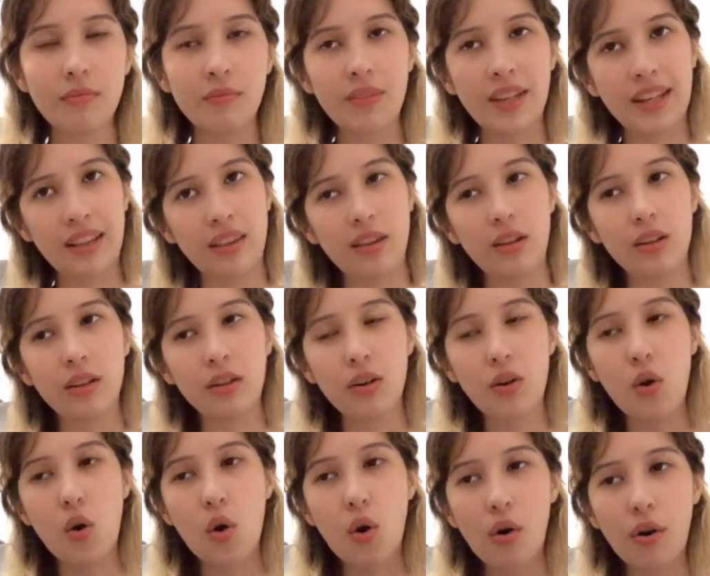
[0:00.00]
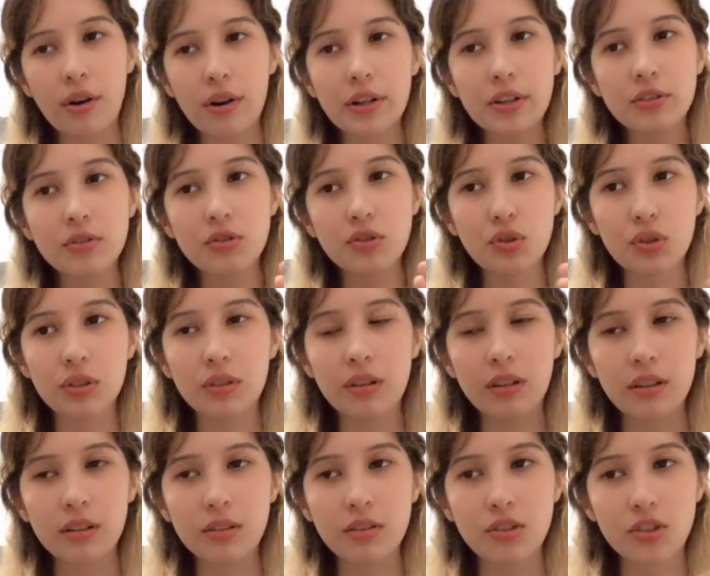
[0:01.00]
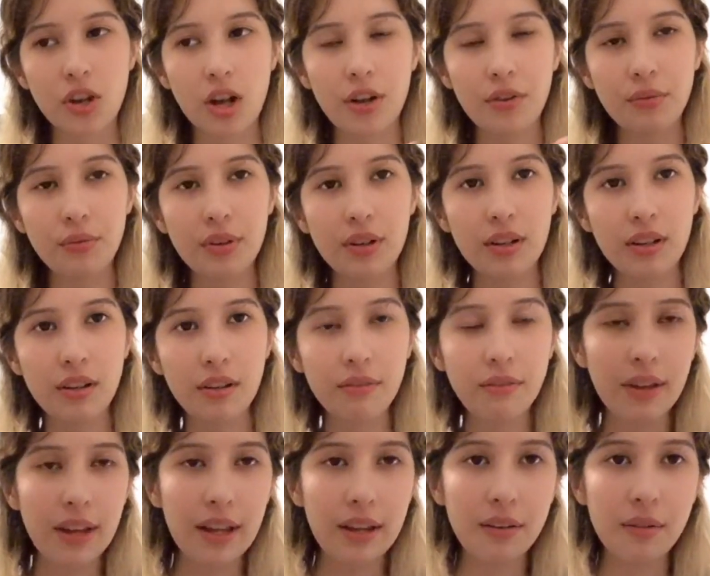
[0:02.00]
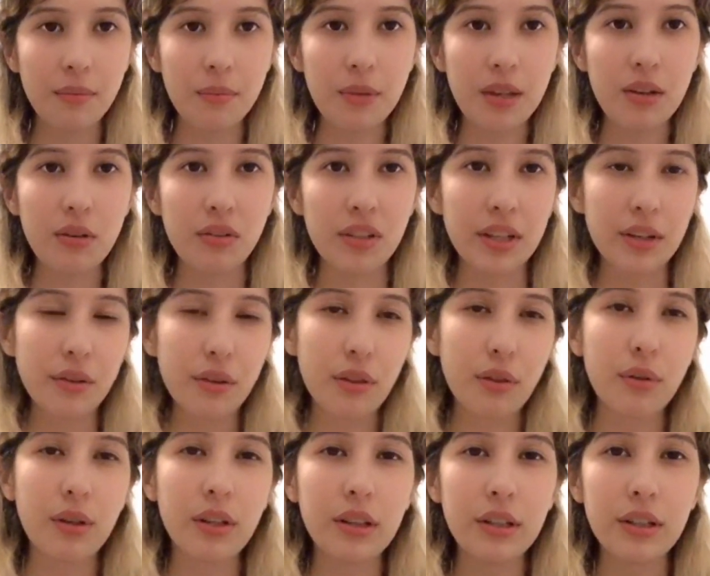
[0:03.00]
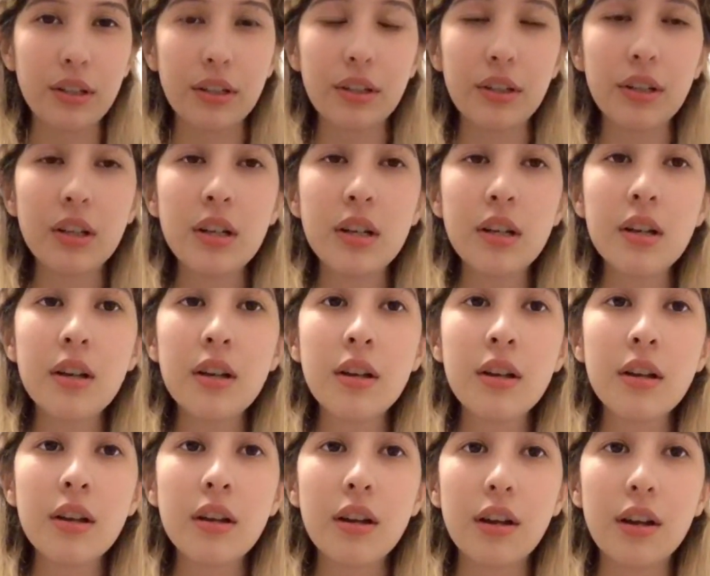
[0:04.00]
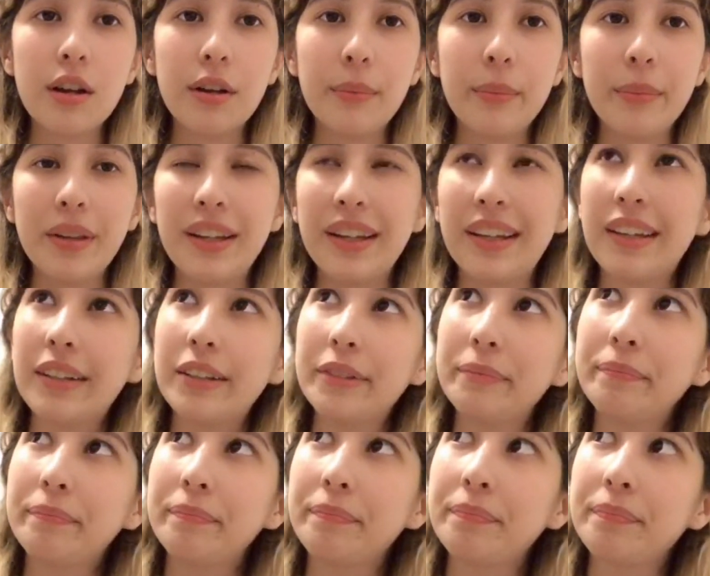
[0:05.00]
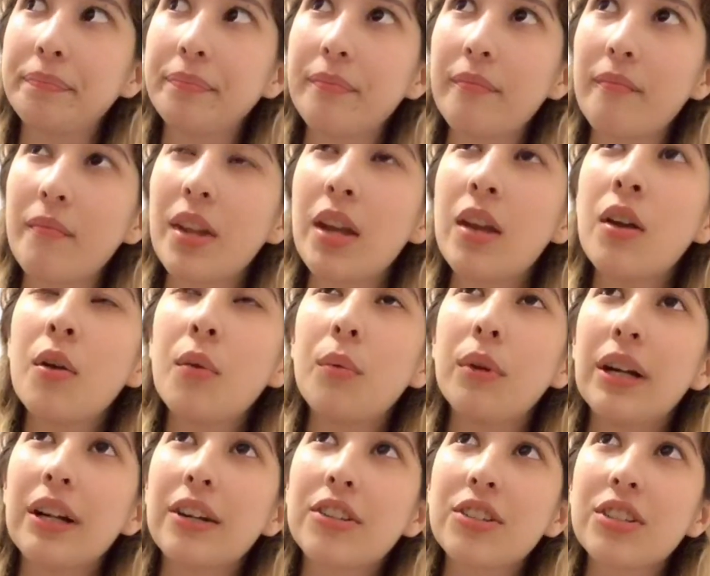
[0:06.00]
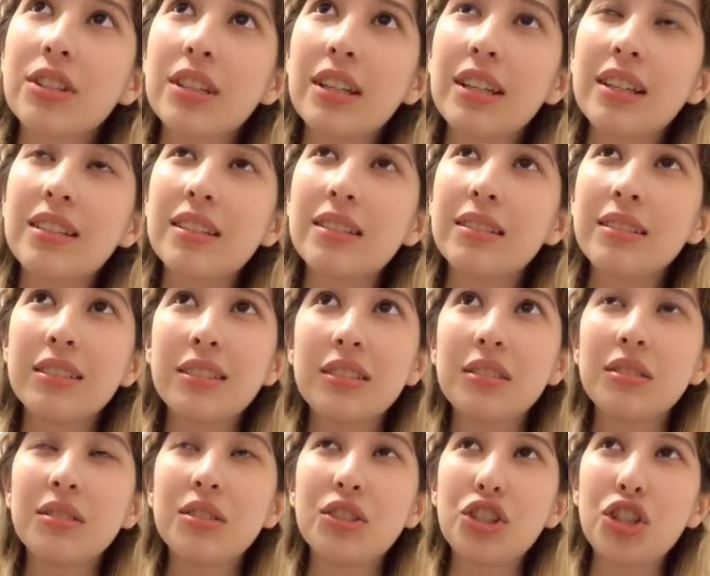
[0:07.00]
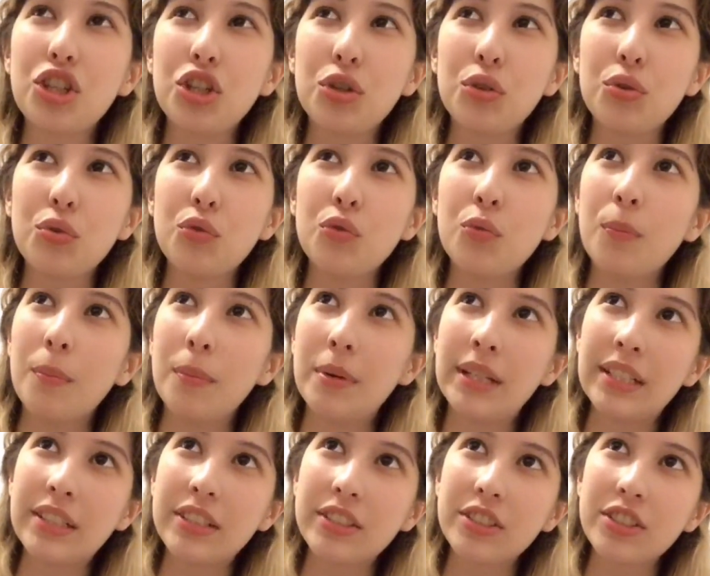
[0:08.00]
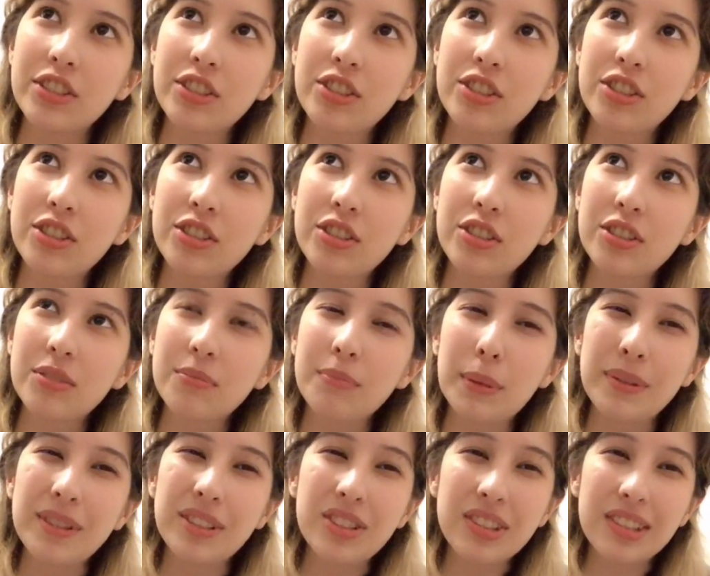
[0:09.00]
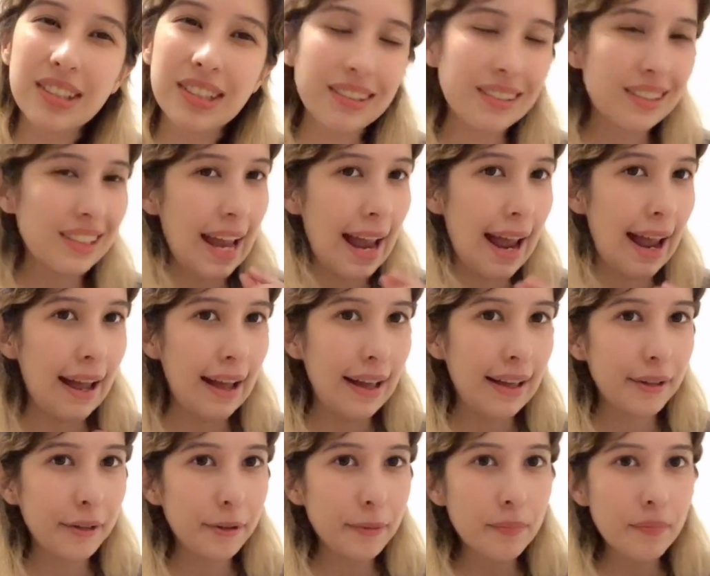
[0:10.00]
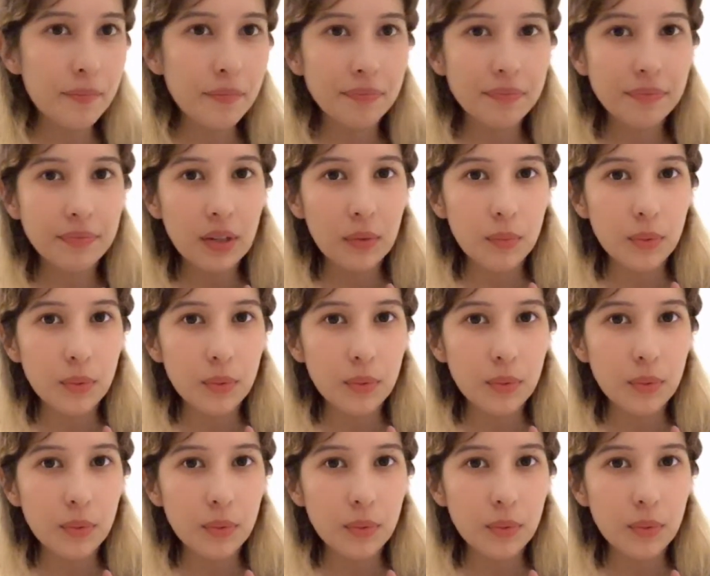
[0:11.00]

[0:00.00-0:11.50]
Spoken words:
the horror genre of anime, or like thriller. Well, actually, it's a little too much. Maybe just a tad, which